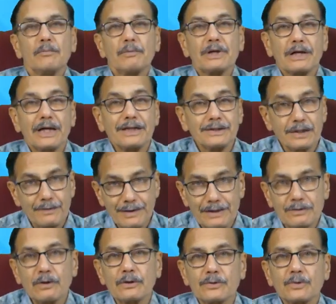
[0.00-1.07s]
But
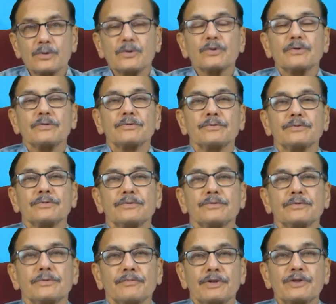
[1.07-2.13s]
otherwise also,
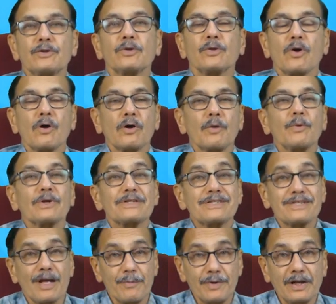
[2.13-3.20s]
one should talk about
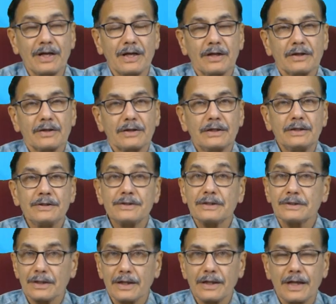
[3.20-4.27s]
stamina in
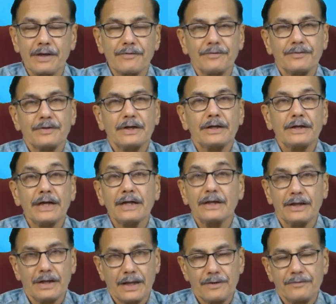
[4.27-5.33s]
general life, in
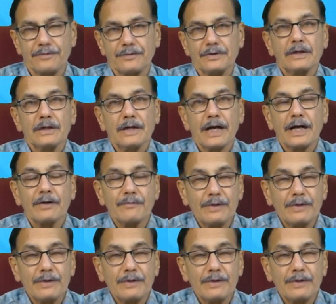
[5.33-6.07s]
daily life. And